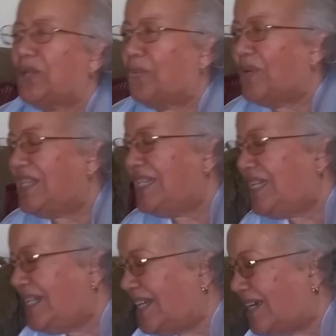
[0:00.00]
So we're
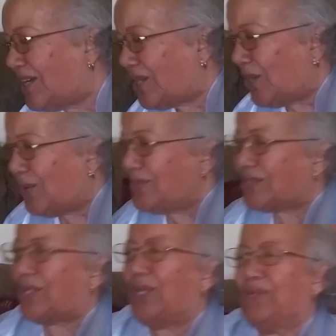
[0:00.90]
leaning
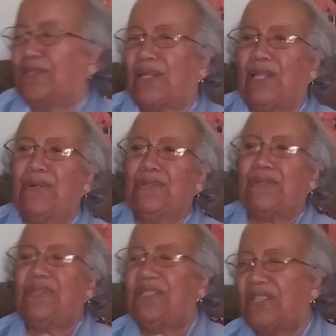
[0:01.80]
close, close,
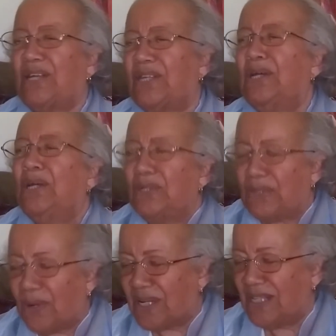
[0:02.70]
close to each other,
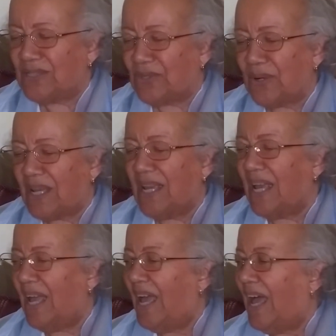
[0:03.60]
talking, talking.
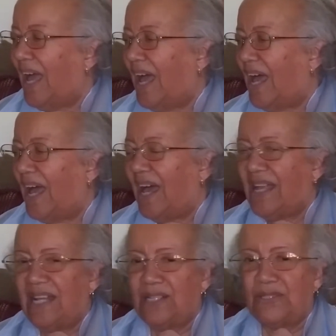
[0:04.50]

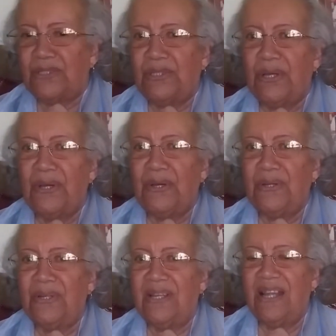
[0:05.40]
And I
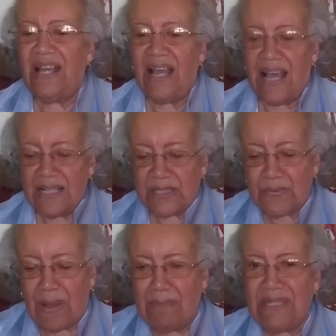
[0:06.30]
turn, and
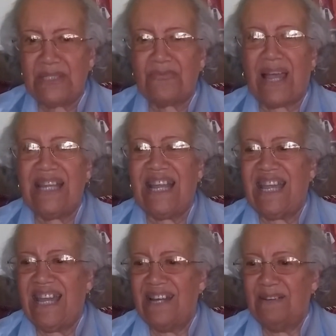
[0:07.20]
Swami's right
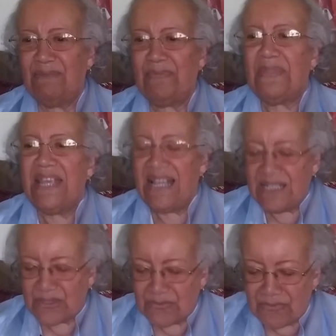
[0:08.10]
here.
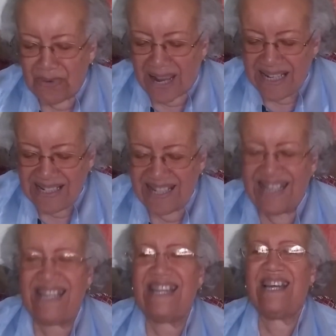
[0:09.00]
He's right
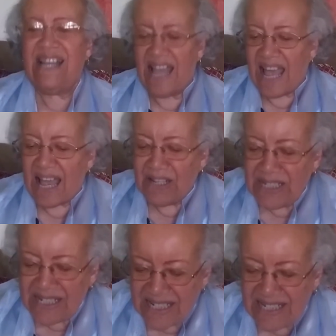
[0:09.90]
here,
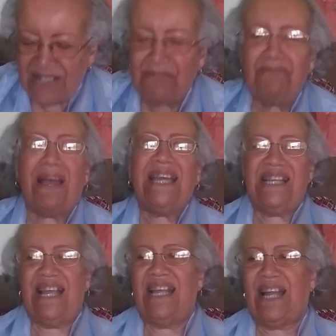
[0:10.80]

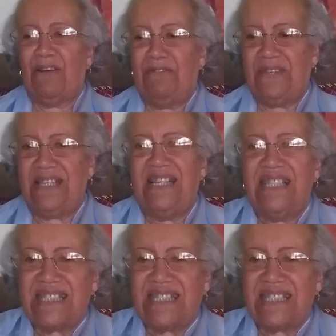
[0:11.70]
right at our feet,